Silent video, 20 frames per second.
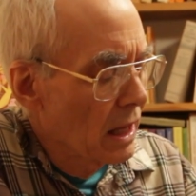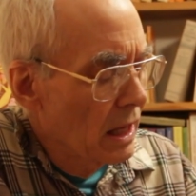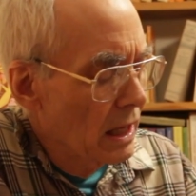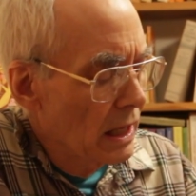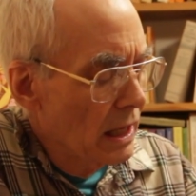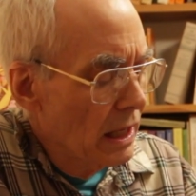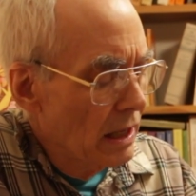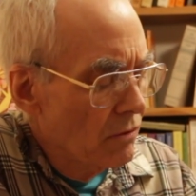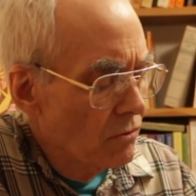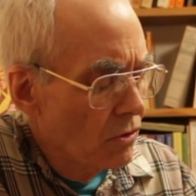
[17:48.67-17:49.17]

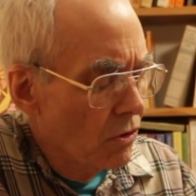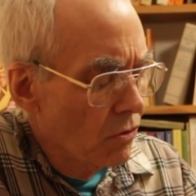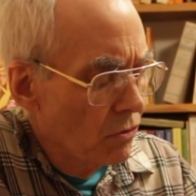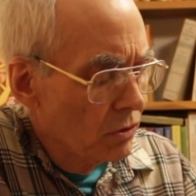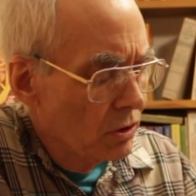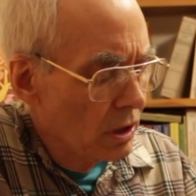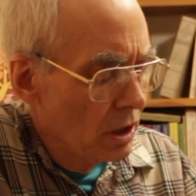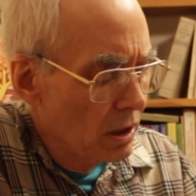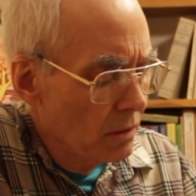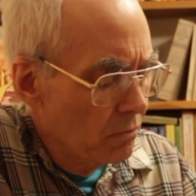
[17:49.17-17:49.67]
He
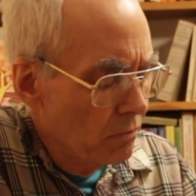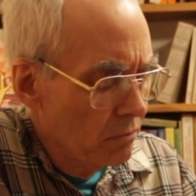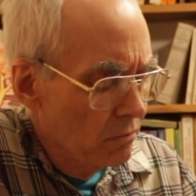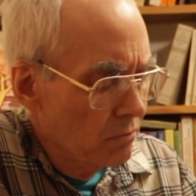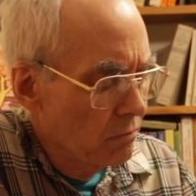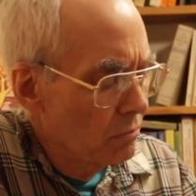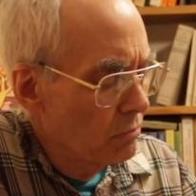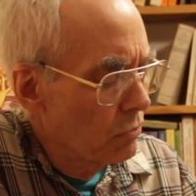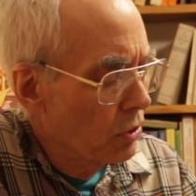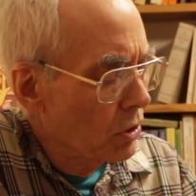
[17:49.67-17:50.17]
wrote a
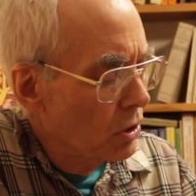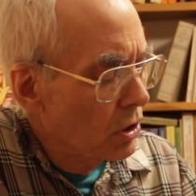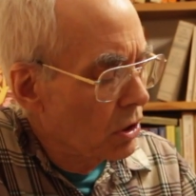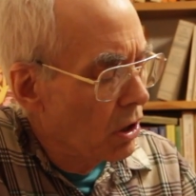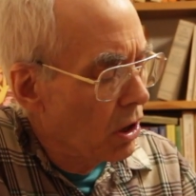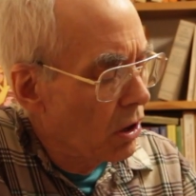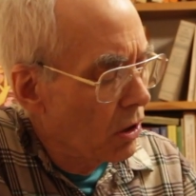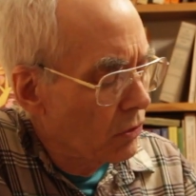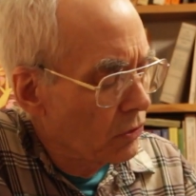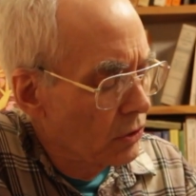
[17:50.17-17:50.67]
book
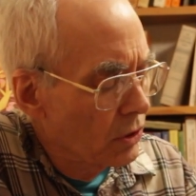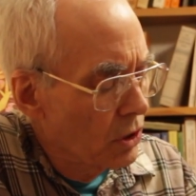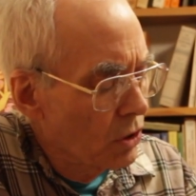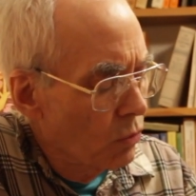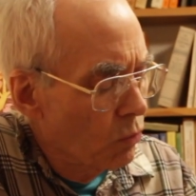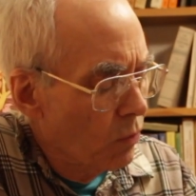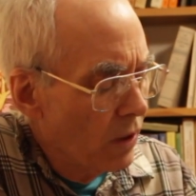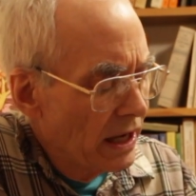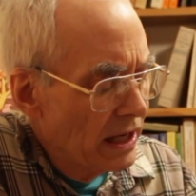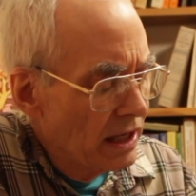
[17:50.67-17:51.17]
called
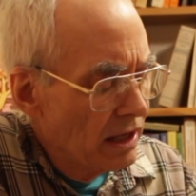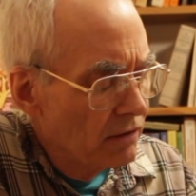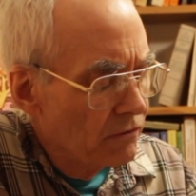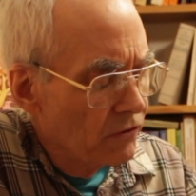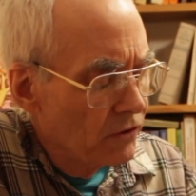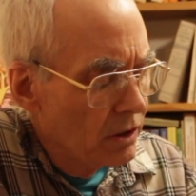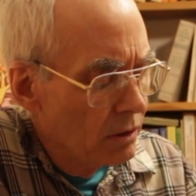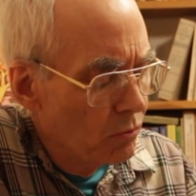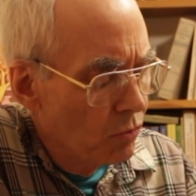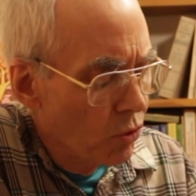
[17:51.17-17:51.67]
Waiting
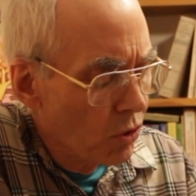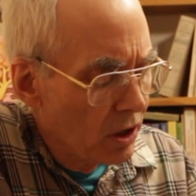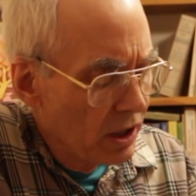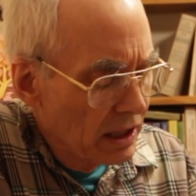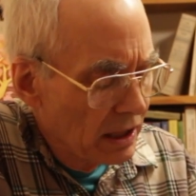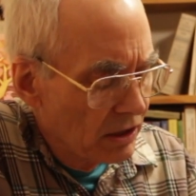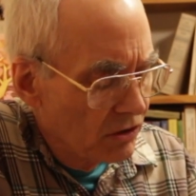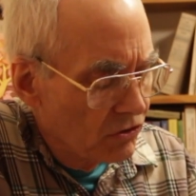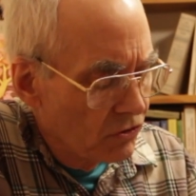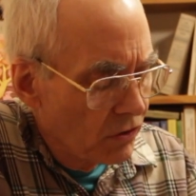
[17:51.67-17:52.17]
for the
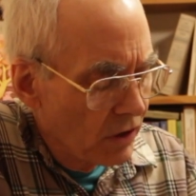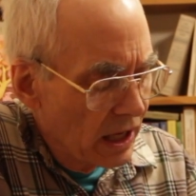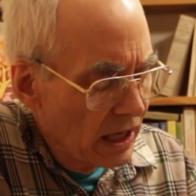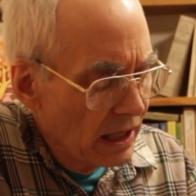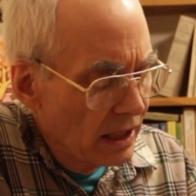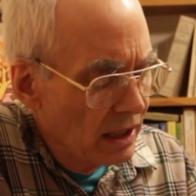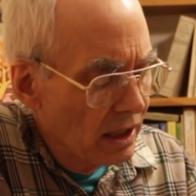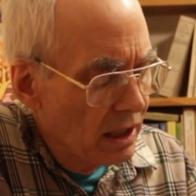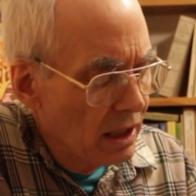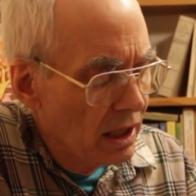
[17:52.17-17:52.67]
Morning
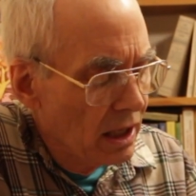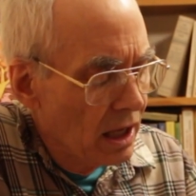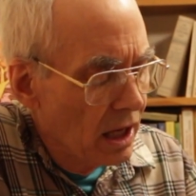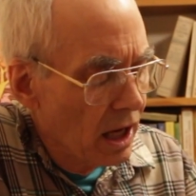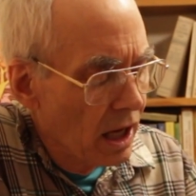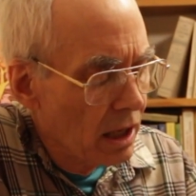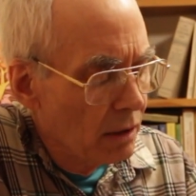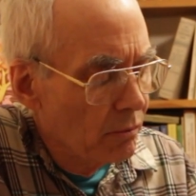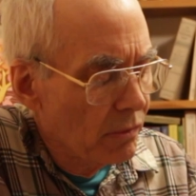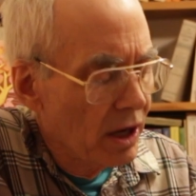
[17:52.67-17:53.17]
Train,
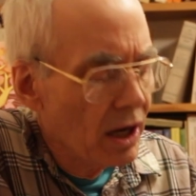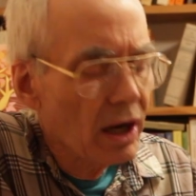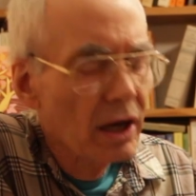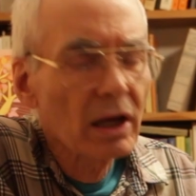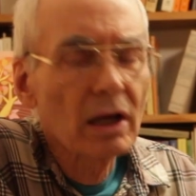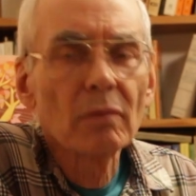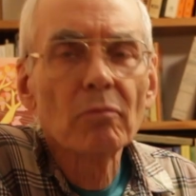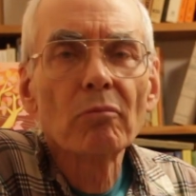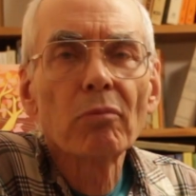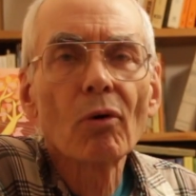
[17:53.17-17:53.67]
An
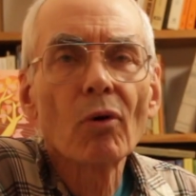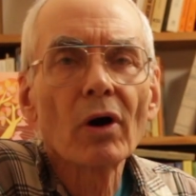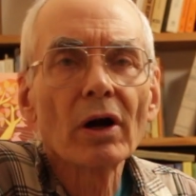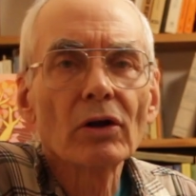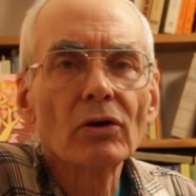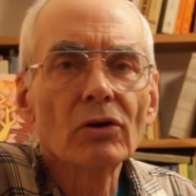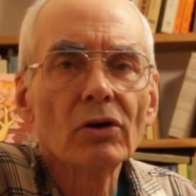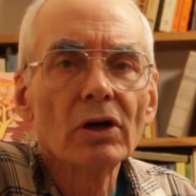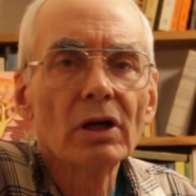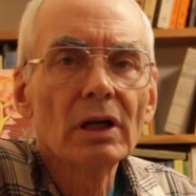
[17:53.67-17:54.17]
American
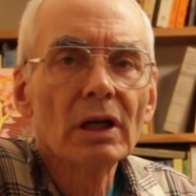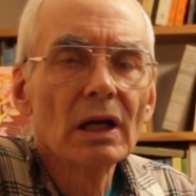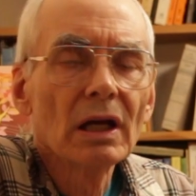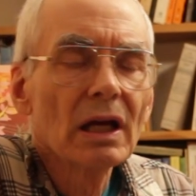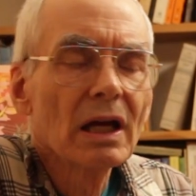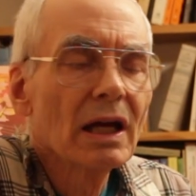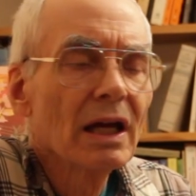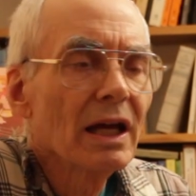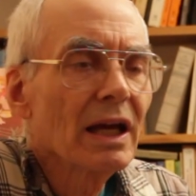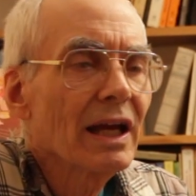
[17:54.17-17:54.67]
Boyhood.
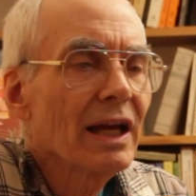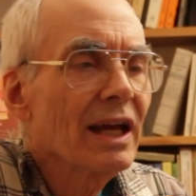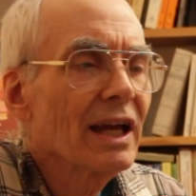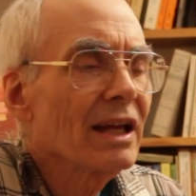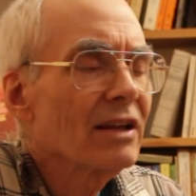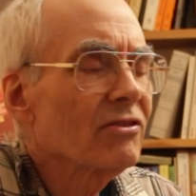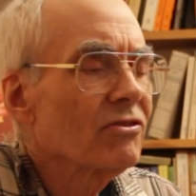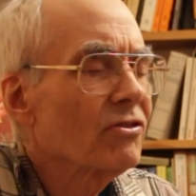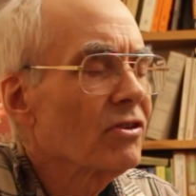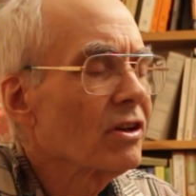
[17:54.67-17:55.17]

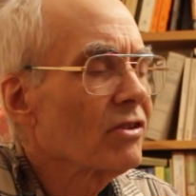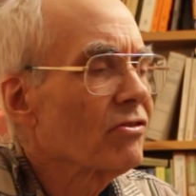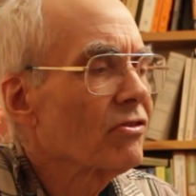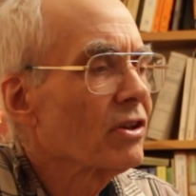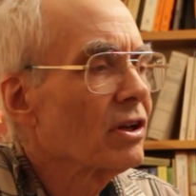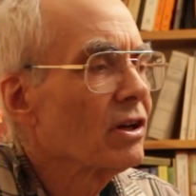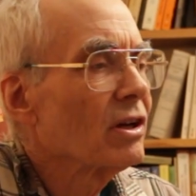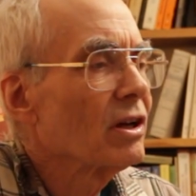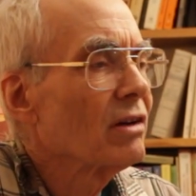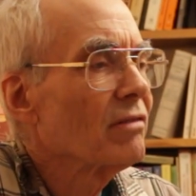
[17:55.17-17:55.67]
It's just
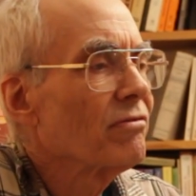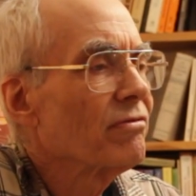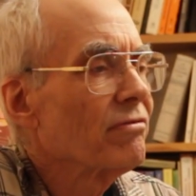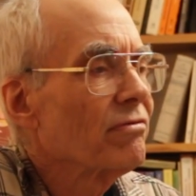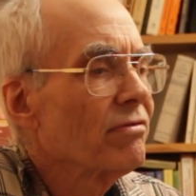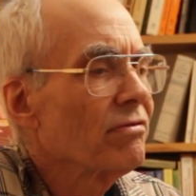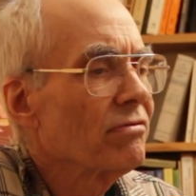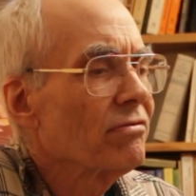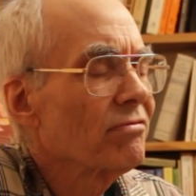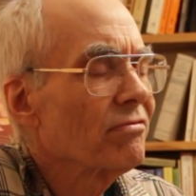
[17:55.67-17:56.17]
a
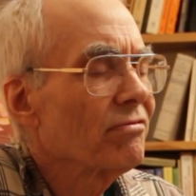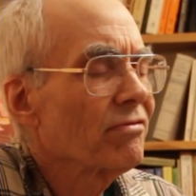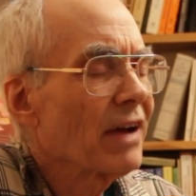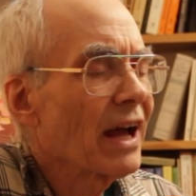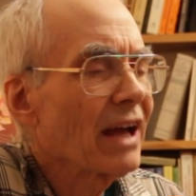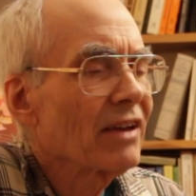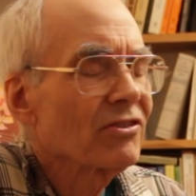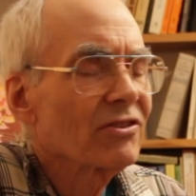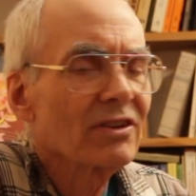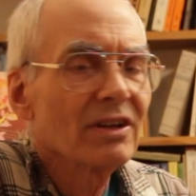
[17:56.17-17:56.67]

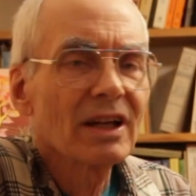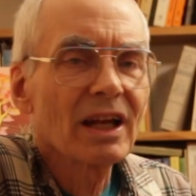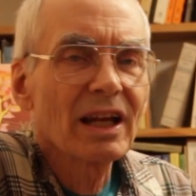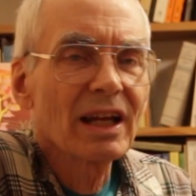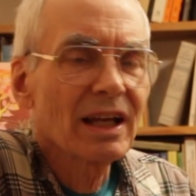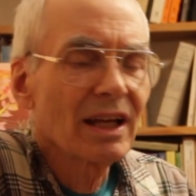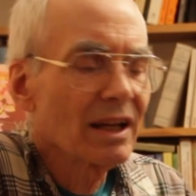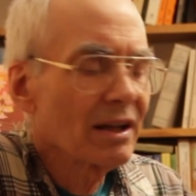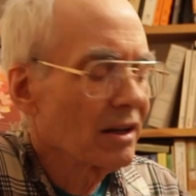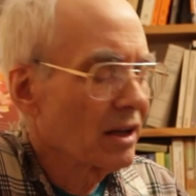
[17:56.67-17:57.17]

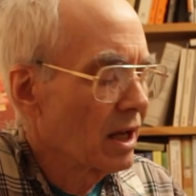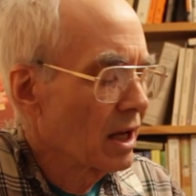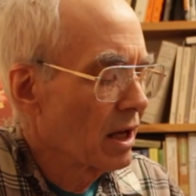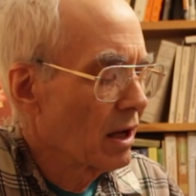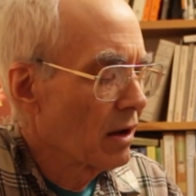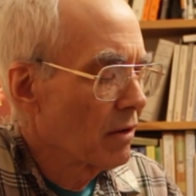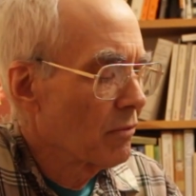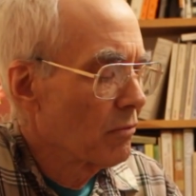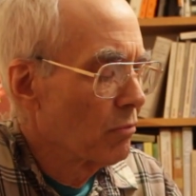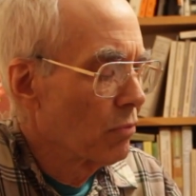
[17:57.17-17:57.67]
fascinating
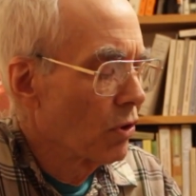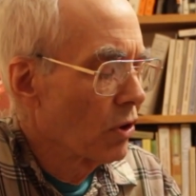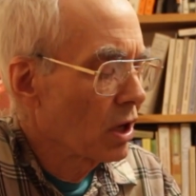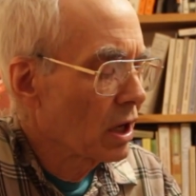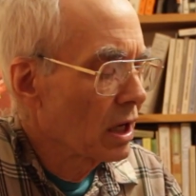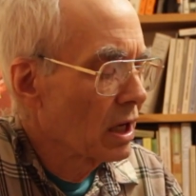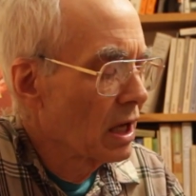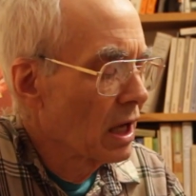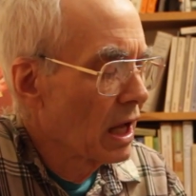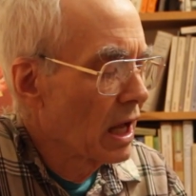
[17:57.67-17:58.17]

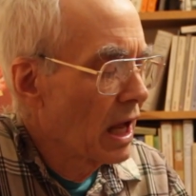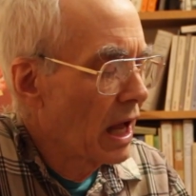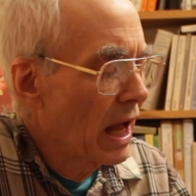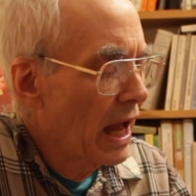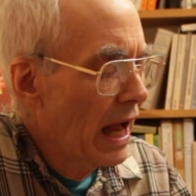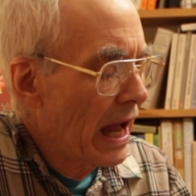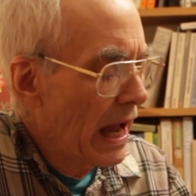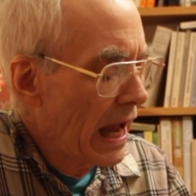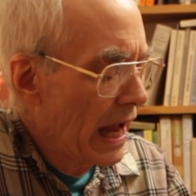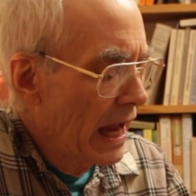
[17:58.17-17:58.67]
book,
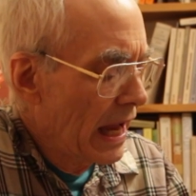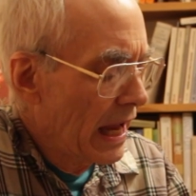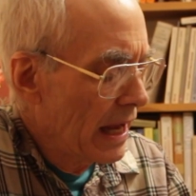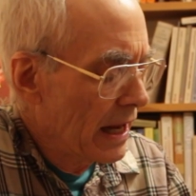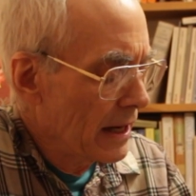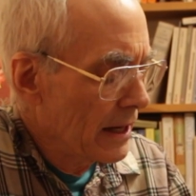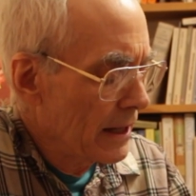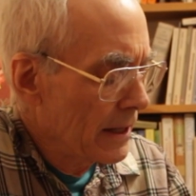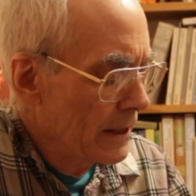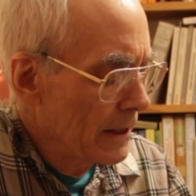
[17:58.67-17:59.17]

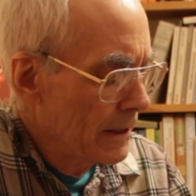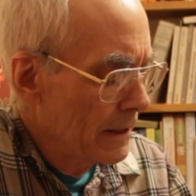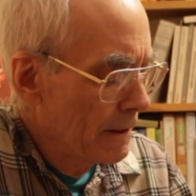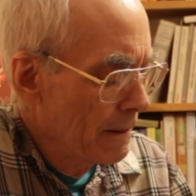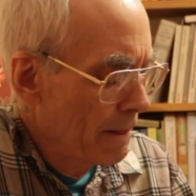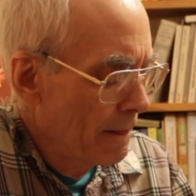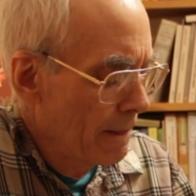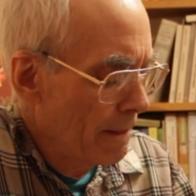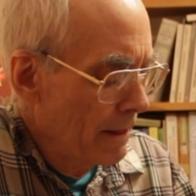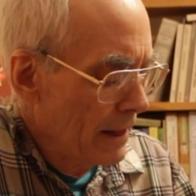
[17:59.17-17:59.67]
and
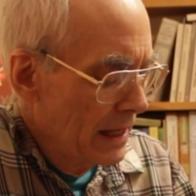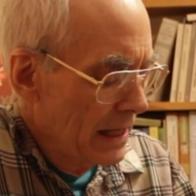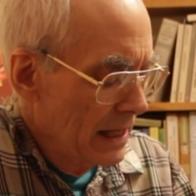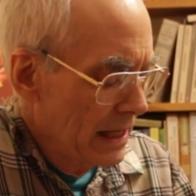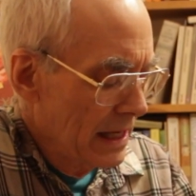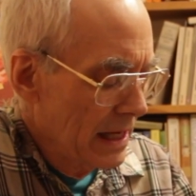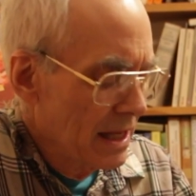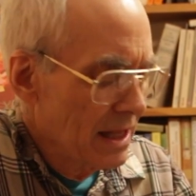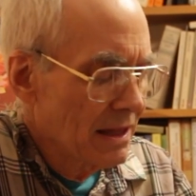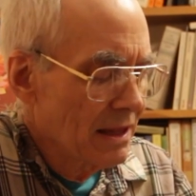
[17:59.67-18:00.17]

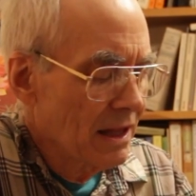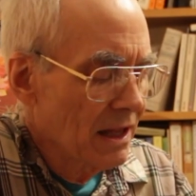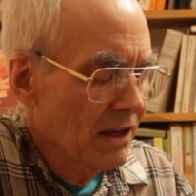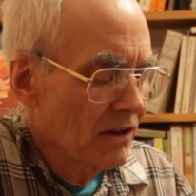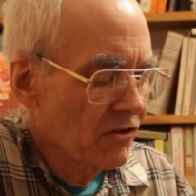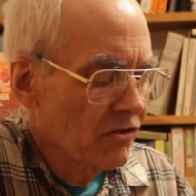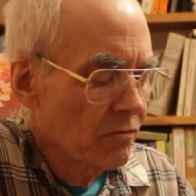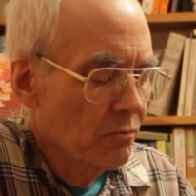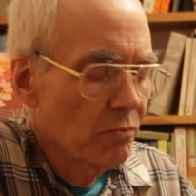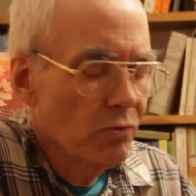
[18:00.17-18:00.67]
in
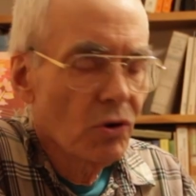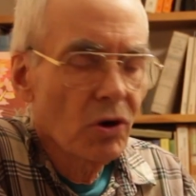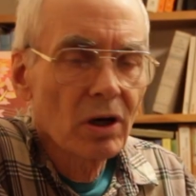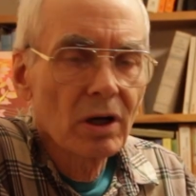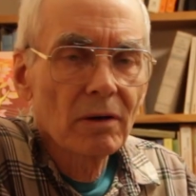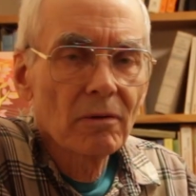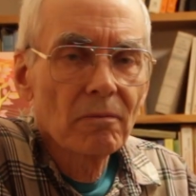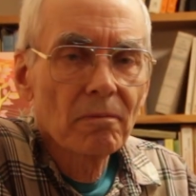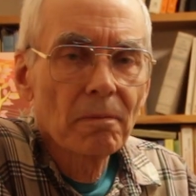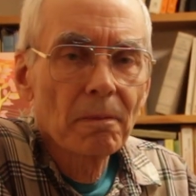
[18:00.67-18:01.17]
this book